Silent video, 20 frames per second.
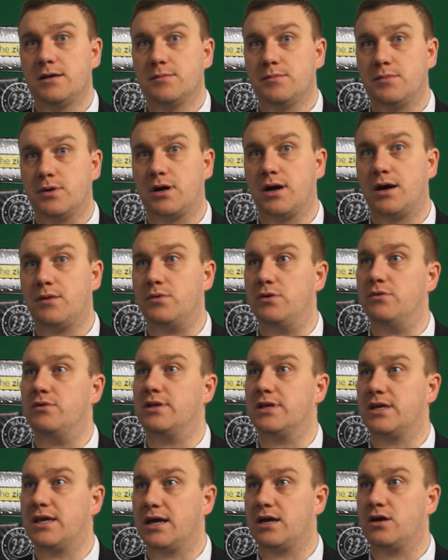but can we
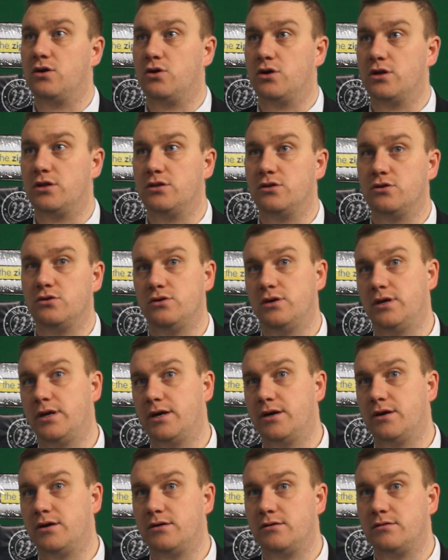really kick on in the new
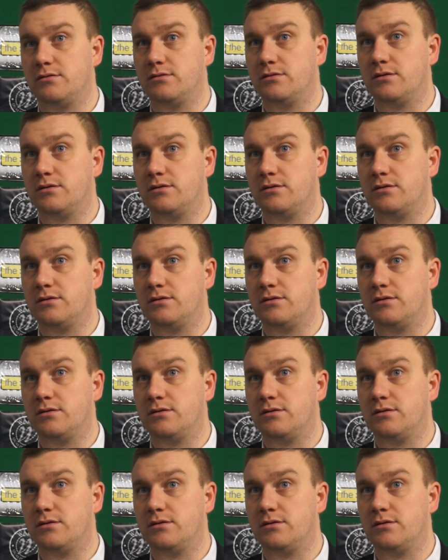year